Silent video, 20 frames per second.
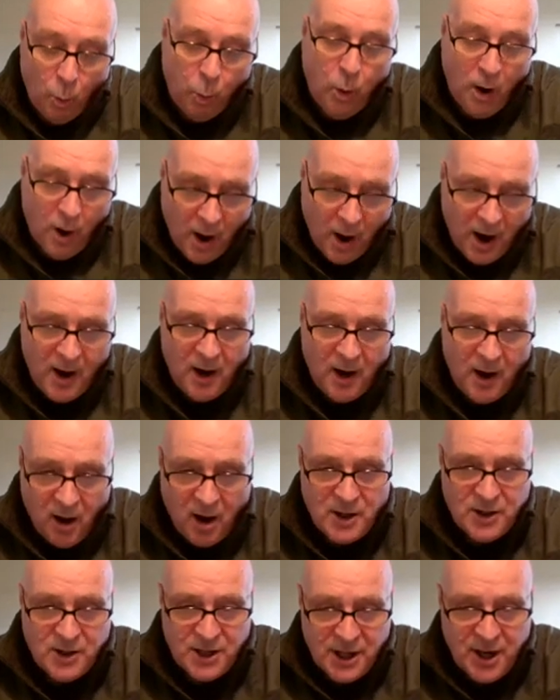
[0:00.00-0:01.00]
were
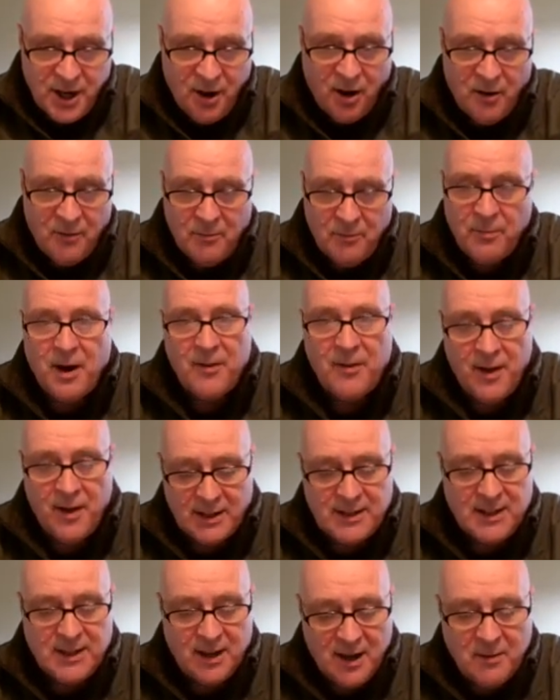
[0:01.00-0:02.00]
largely gone by
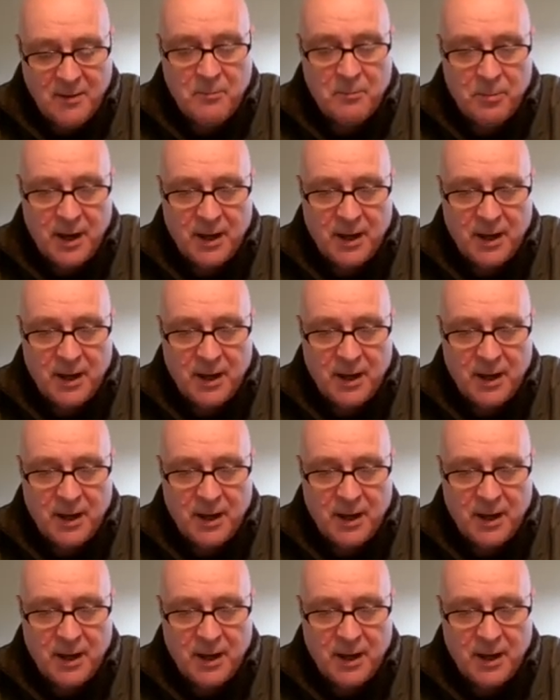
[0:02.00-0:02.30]
that time,